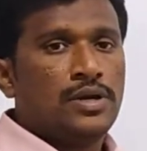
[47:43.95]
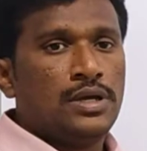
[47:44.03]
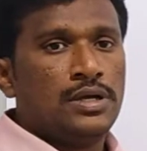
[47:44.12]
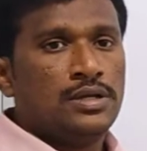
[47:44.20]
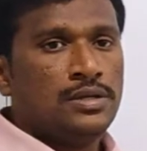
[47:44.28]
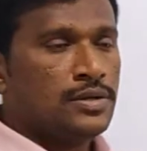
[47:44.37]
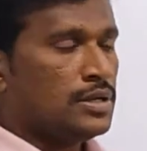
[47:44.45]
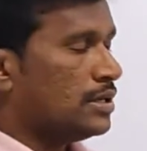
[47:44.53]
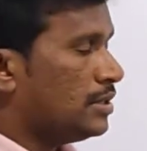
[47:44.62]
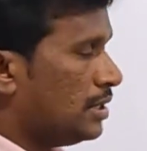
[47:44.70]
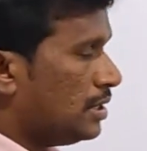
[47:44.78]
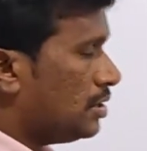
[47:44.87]
Okay,
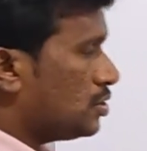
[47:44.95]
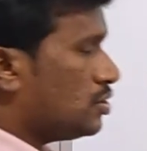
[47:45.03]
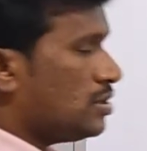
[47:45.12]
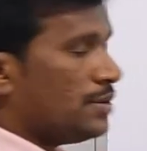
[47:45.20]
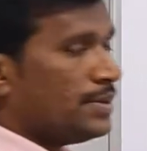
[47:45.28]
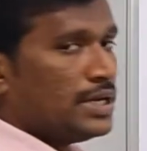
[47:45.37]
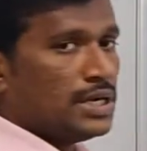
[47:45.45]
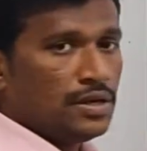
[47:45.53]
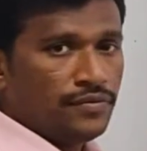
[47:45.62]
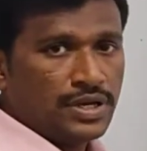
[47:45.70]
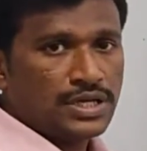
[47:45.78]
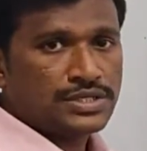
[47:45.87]
there should not be any
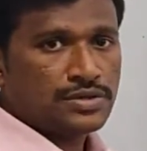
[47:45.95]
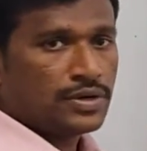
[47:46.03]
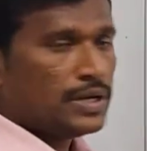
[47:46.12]
deviation.